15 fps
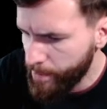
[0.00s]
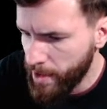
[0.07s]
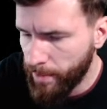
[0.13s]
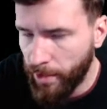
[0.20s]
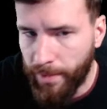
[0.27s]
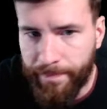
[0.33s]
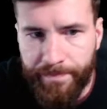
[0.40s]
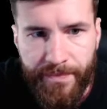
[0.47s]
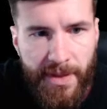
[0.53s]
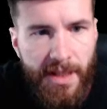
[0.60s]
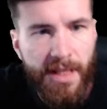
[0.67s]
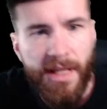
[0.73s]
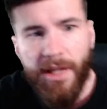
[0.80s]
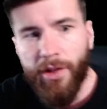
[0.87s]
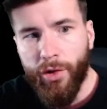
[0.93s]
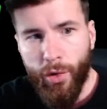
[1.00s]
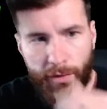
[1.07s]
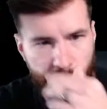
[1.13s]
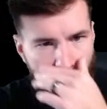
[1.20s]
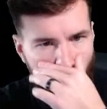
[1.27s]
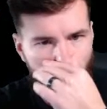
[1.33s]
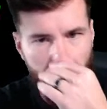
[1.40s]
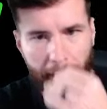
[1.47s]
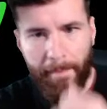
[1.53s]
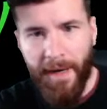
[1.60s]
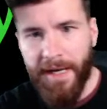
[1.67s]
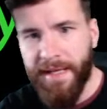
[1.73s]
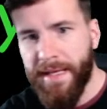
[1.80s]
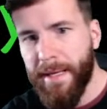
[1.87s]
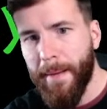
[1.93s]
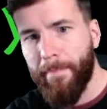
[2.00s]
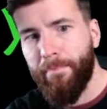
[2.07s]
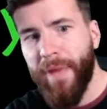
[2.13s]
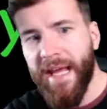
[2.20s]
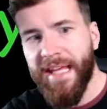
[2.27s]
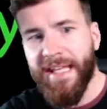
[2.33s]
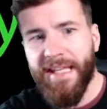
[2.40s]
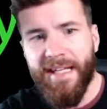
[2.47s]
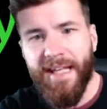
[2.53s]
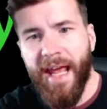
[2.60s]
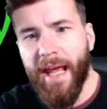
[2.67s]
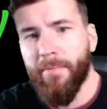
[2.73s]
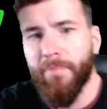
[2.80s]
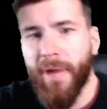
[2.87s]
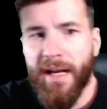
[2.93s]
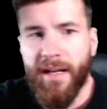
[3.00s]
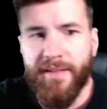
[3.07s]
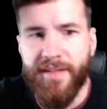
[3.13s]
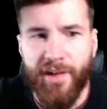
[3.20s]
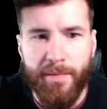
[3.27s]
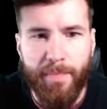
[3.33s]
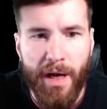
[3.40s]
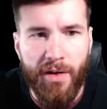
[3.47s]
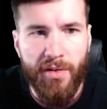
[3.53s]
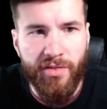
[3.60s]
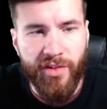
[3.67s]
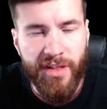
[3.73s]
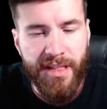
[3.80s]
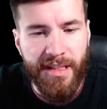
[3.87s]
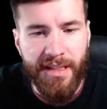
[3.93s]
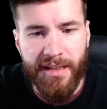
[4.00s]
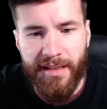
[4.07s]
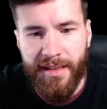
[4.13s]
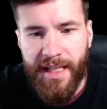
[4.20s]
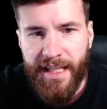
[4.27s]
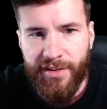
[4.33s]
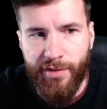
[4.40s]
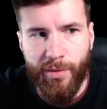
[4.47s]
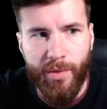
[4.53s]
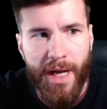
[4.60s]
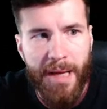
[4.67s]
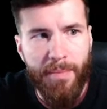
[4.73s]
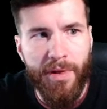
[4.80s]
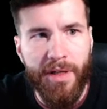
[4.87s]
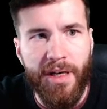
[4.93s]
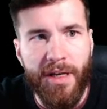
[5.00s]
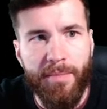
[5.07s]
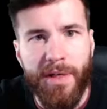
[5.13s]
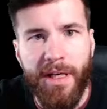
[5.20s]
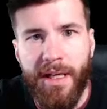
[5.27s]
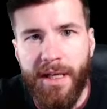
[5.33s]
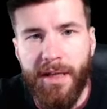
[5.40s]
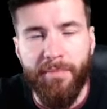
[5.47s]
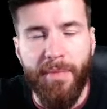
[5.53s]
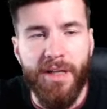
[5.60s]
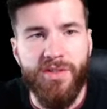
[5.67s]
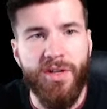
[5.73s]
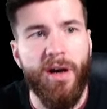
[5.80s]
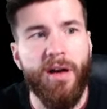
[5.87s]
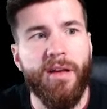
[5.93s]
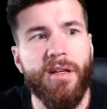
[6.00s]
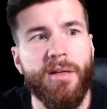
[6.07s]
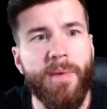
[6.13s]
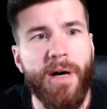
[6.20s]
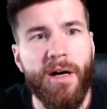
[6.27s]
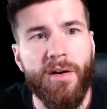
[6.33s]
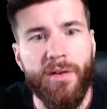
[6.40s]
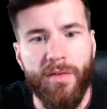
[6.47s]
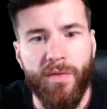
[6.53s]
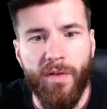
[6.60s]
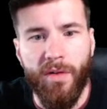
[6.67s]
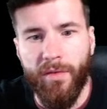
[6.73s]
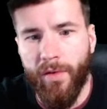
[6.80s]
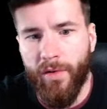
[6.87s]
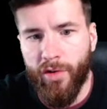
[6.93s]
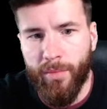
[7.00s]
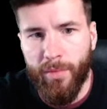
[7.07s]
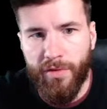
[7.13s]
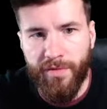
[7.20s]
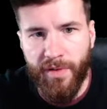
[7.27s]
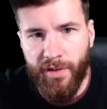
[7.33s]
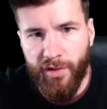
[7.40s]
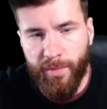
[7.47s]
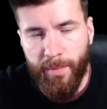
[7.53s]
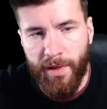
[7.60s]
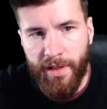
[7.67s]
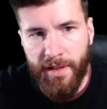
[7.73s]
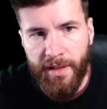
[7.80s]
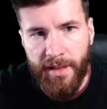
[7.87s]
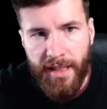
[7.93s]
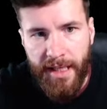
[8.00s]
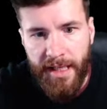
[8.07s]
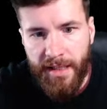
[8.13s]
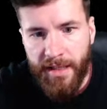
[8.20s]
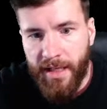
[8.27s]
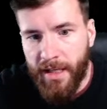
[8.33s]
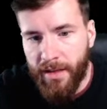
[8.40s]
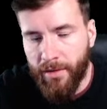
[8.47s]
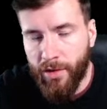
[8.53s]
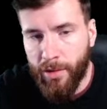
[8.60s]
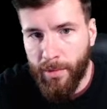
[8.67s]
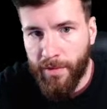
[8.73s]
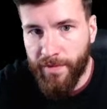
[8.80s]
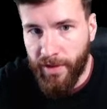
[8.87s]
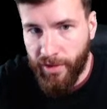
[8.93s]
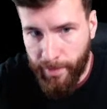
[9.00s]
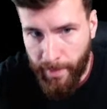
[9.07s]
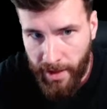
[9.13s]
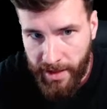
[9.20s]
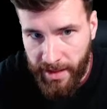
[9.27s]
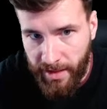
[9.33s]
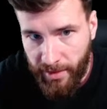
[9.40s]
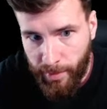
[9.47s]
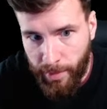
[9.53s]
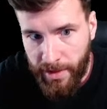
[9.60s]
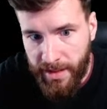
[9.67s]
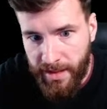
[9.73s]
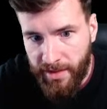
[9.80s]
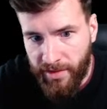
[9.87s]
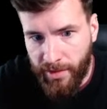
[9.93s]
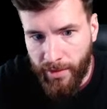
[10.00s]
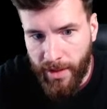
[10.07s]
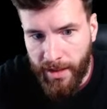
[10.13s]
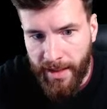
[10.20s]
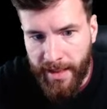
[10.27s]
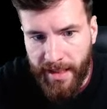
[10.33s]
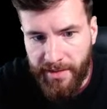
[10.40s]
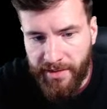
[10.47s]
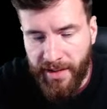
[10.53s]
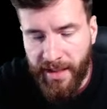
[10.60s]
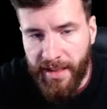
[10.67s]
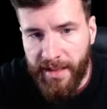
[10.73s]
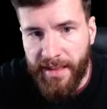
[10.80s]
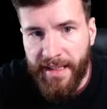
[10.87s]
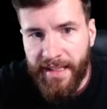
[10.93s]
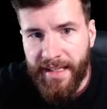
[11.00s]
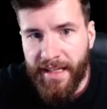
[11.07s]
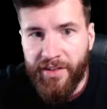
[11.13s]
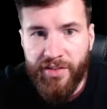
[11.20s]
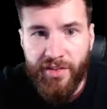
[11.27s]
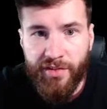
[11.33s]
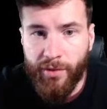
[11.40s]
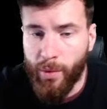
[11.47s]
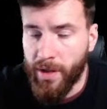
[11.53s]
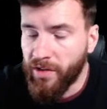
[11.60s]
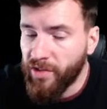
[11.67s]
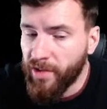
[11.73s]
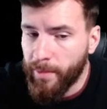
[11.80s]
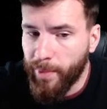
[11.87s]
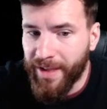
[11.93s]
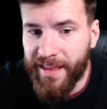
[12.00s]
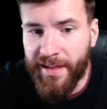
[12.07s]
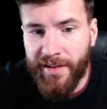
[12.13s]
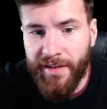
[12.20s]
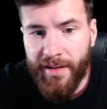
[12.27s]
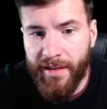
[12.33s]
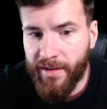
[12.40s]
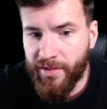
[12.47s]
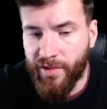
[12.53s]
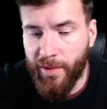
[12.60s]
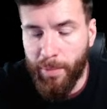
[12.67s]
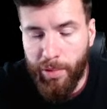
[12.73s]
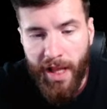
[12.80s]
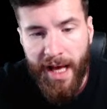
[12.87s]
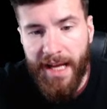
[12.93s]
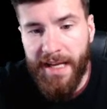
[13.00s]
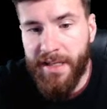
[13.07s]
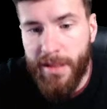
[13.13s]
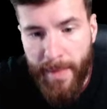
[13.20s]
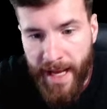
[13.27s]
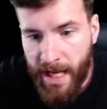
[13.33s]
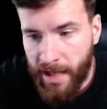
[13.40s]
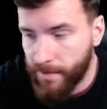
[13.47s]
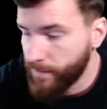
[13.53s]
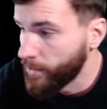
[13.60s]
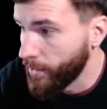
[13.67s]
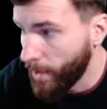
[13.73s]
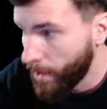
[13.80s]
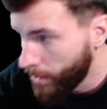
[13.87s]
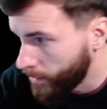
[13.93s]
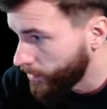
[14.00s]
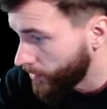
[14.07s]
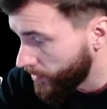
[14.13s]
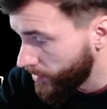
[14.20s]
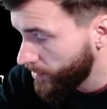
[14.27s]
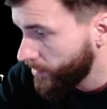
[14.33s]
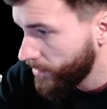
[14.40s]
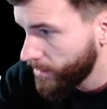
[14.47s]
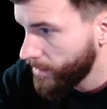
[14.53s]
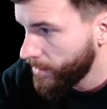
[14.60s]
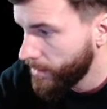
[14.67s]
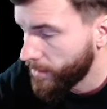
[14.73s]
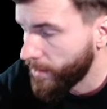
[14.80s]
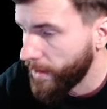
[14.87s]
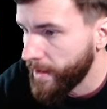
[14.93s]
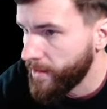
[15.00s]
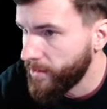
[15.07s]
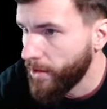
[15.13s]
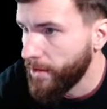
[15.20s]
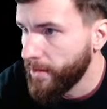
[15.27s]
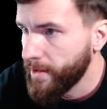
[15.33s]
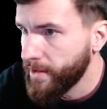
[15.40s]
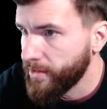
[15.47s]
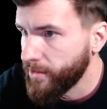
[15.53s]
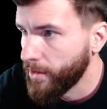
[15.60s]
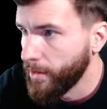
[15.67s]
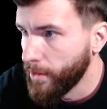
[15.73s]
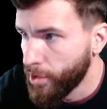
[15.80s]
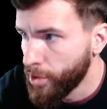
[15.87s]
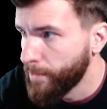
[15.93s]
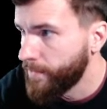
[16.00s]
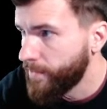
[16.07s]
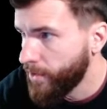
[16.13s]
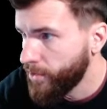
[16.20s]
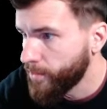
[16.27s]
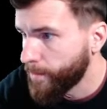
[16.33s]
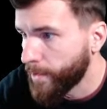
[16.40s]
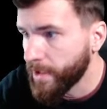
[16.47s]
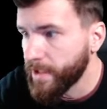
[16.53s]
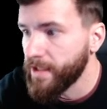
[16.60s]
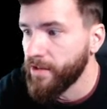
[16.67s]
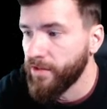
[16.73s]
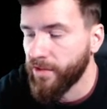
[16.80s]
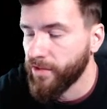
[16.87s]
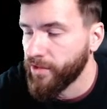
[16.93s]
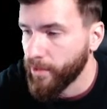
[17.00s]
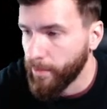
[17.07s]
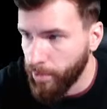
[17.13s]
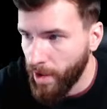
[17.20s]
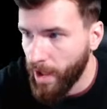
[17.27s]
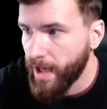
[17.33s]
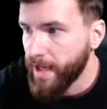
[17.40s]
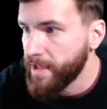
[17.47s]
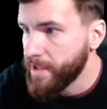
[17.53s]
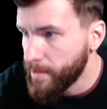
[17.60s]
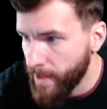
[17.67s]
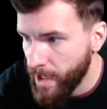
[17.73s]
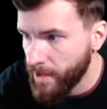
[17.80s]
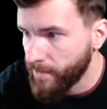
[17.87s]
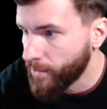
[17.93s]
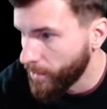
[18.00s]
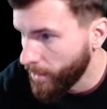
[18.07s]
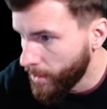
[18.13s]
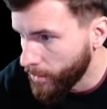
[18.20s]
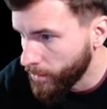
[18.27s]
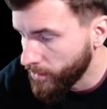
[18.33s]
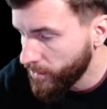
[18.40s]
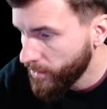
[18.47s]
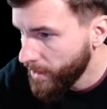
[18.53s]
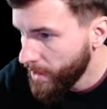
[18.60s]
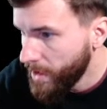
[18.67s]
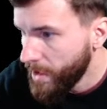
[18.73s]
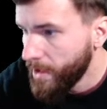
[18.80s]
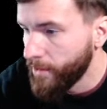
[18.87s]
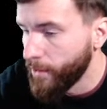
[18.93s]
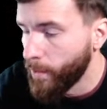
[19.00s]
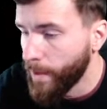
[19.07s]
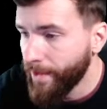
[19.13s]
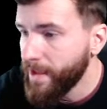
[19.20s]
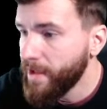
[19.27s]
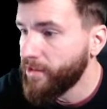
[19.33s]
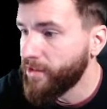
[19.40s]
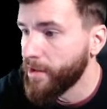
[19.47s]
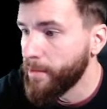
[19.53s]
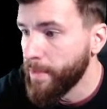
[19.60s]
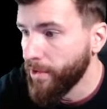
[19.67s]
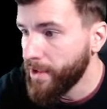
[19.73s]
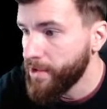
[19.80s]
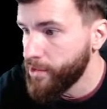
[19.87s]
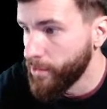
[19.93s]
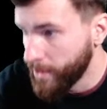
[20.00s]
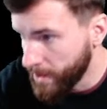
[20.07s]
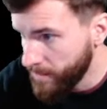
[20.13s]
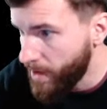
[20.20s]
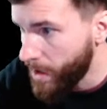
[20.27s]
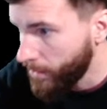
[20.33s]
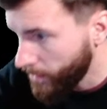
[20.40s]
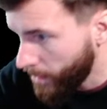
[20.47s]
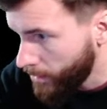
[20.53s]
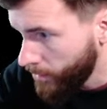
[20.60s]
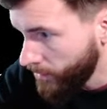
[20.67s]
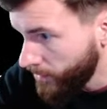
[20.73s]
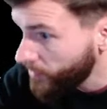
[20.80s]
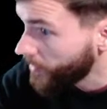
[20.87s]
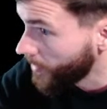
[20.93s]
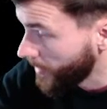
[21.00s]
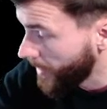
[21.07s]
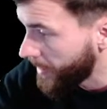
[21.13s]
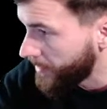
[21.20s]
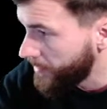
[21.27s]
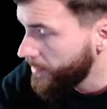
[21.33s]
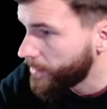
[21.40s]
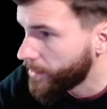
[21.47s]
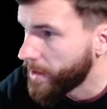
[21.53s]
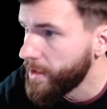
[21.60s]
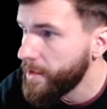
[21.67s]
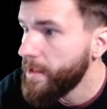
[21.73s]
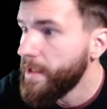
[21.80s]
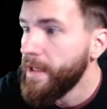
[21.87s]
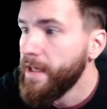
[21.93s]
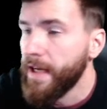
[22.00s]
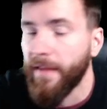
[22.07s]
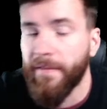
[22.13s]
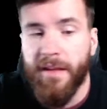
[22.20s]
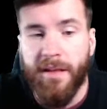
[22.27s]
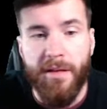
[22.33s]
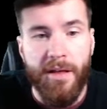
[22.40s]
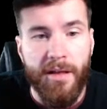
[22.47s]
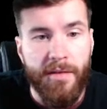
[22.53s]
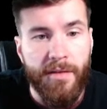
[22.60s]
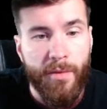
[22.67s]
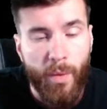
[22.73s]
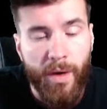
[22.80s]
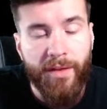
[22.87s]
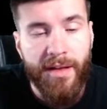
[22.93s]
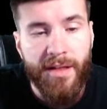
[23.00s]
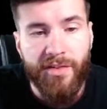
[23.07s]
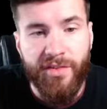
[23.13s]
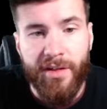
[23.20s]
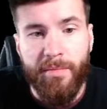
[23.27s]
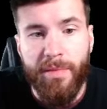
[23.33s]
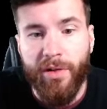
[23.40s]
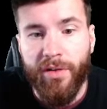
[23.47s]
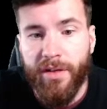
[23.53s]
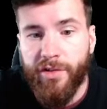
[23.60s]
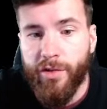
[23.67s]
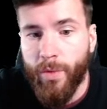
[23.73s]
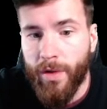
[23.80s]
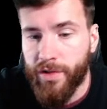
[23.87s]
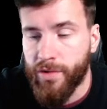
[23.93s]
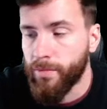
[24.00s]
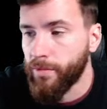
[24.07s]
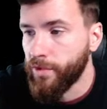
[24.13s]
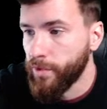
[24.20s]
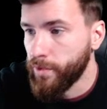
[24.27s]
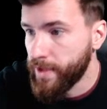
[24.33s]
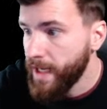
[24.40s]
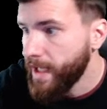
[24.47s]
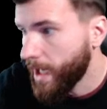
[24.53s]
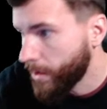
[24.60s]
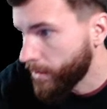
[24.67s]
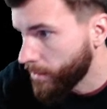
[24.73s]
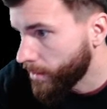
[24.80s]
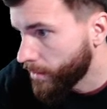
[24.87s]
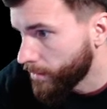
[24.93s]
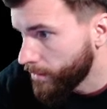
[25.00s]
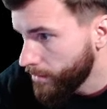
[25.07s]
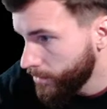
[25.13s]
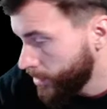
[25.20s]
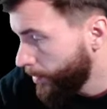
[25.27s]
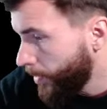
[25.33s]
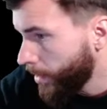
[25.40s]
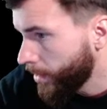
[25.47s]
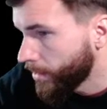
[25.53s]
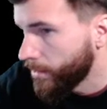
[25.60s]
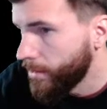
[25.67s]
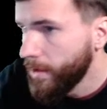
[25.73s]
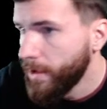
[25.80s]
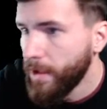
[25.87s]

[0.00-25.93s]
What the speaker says: people. Unit 4, money, banking, and monetary policy. Let's wrap it up by talking about the loanable funds market. And the loanable funds market is pretty easy, right? Like I said, it's just quite simply the supply and demand for loans, right? That's all it is. The loanable funds market is the supply and demand for loans. The willingness and ability to give out loans to lend, right? And the willingness and ability to want to take out a loan to borrow.